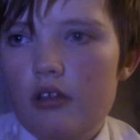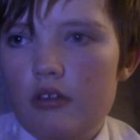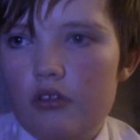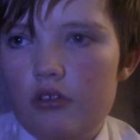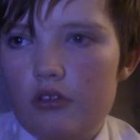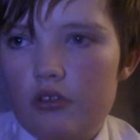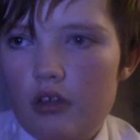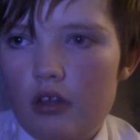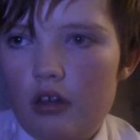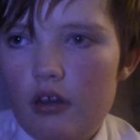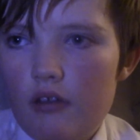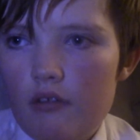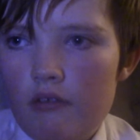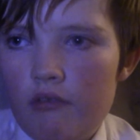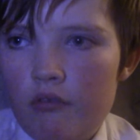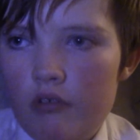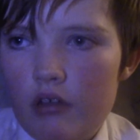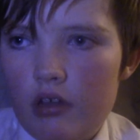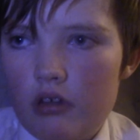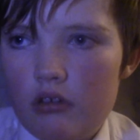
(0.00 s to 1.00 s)
The Stena
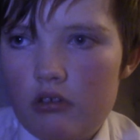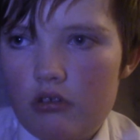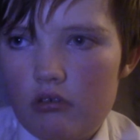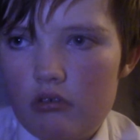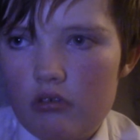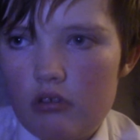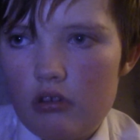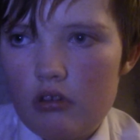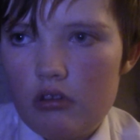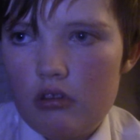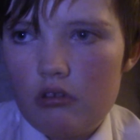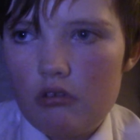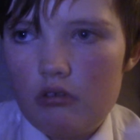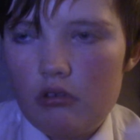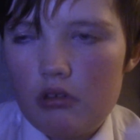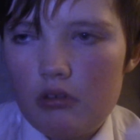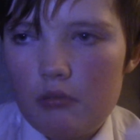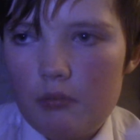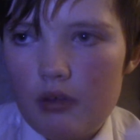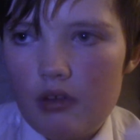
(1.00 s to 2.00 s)
Voyager doing
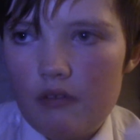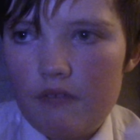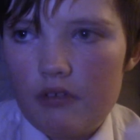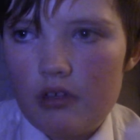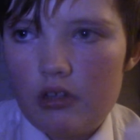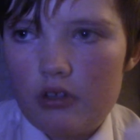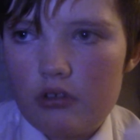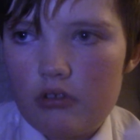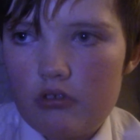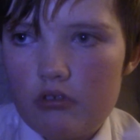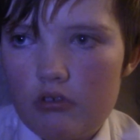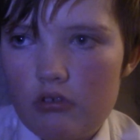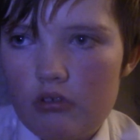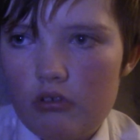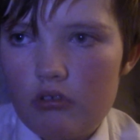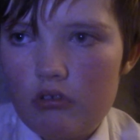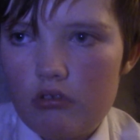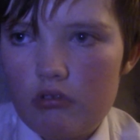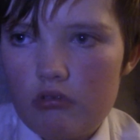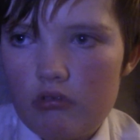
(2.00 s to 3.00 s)
the Belfast
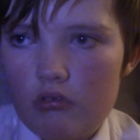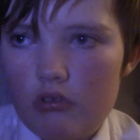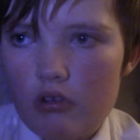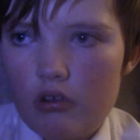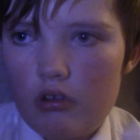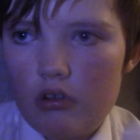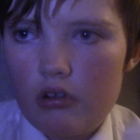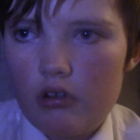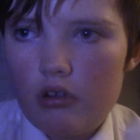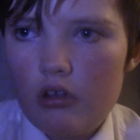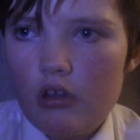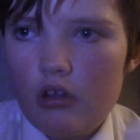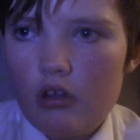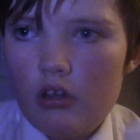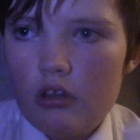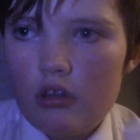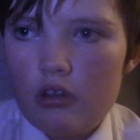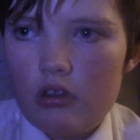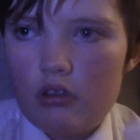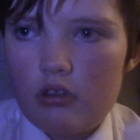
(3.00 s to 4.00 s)
to Stranraer,
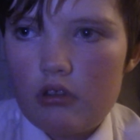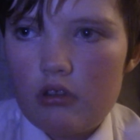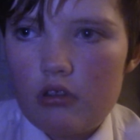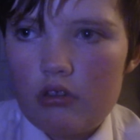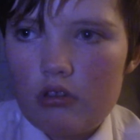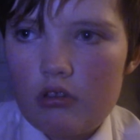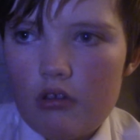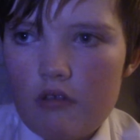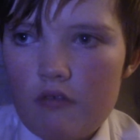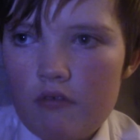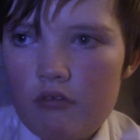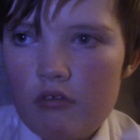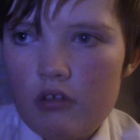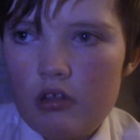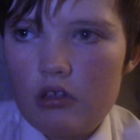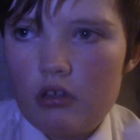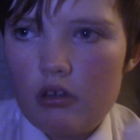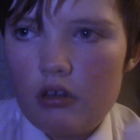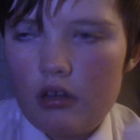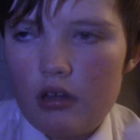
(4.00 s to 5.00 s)
the Discovery
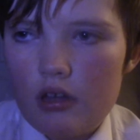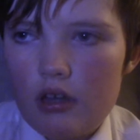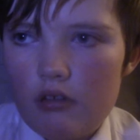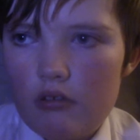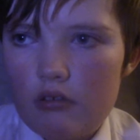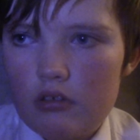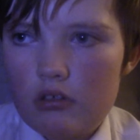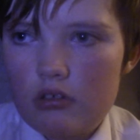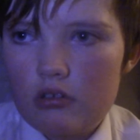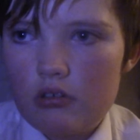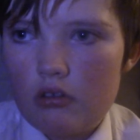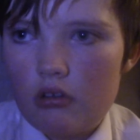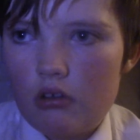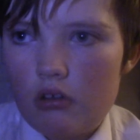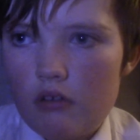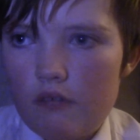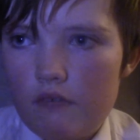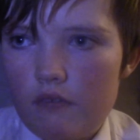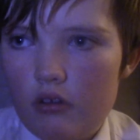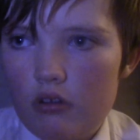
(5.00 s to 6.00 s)
doing Harwich to the
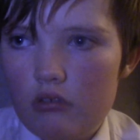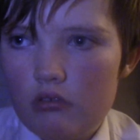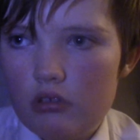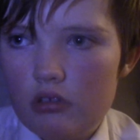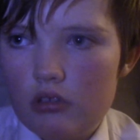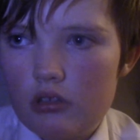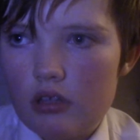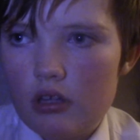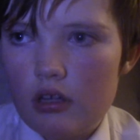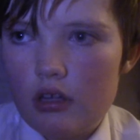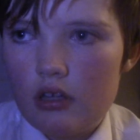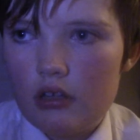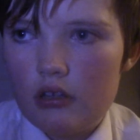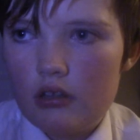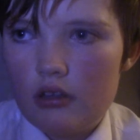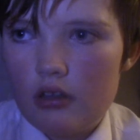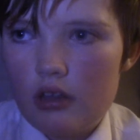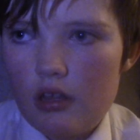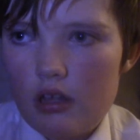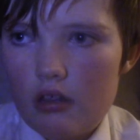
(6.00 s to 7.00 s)
Hook of Holland,
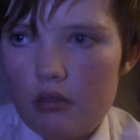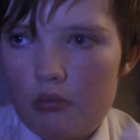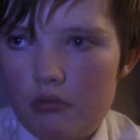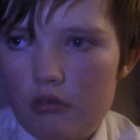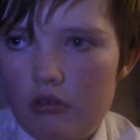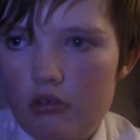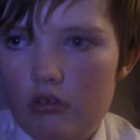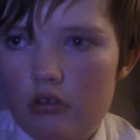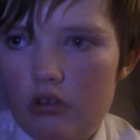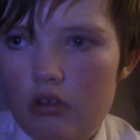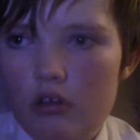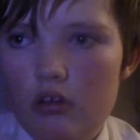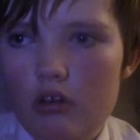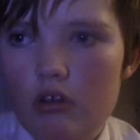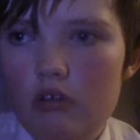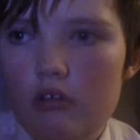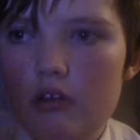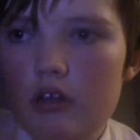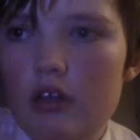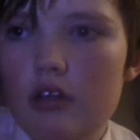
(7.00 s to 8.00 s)
and the Explorer doing
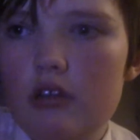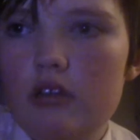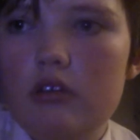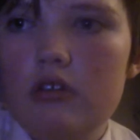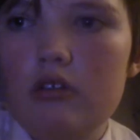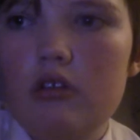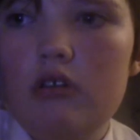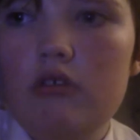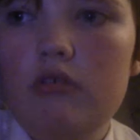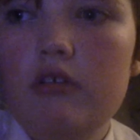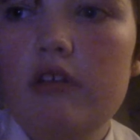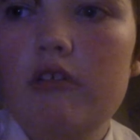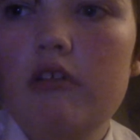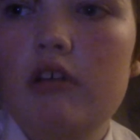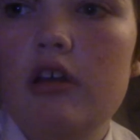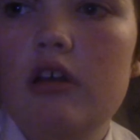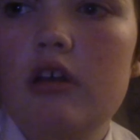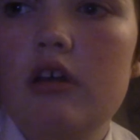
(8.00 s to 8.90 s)
Holyhead to Dunleary.